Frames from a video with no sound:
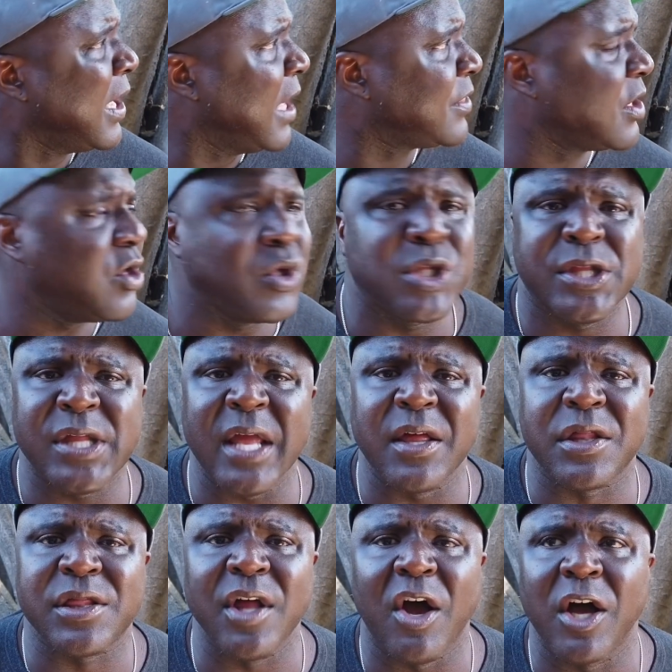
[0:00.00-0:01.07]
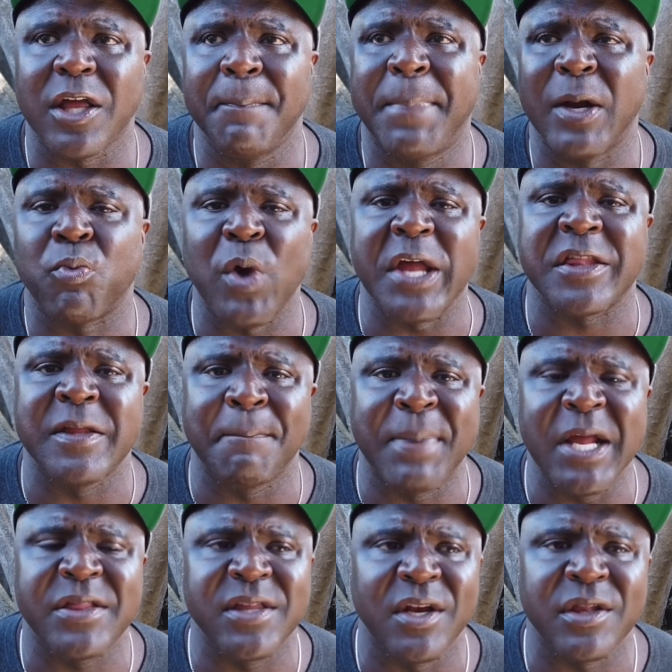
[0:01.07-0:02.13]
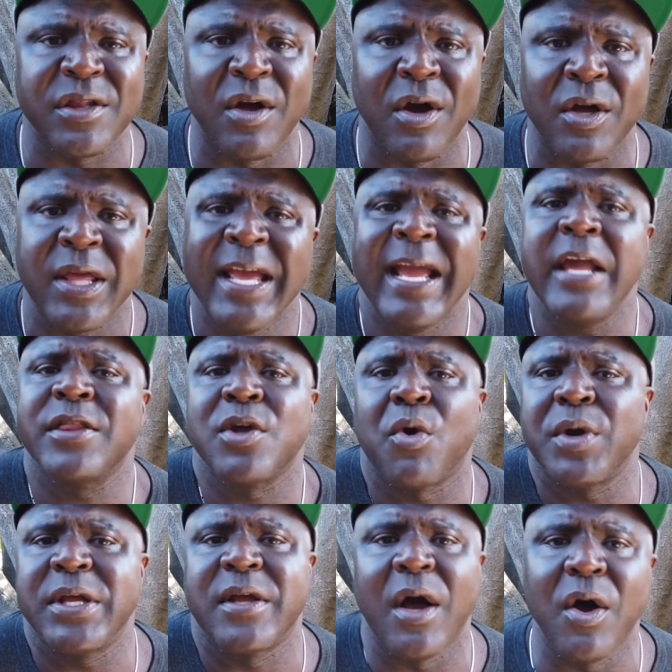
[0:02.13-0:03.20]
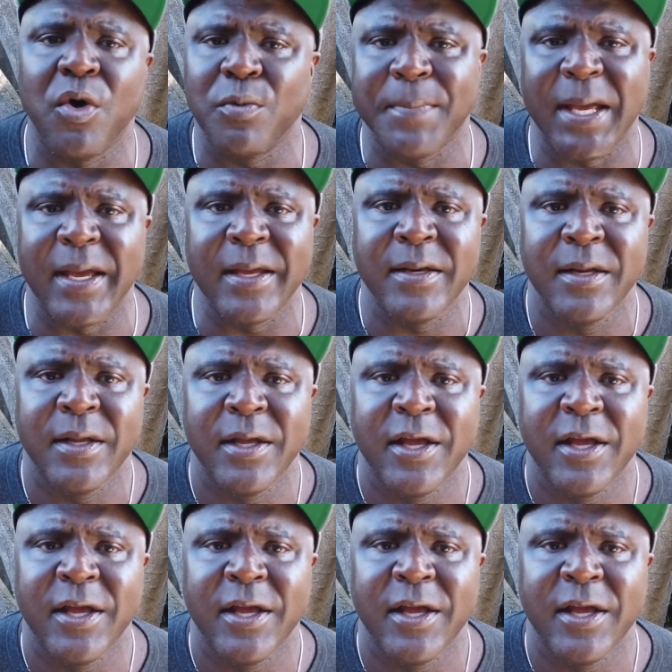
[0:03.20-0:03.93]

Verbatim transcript: And then you sing a song and put rest in peace in a song. He's already gone, man.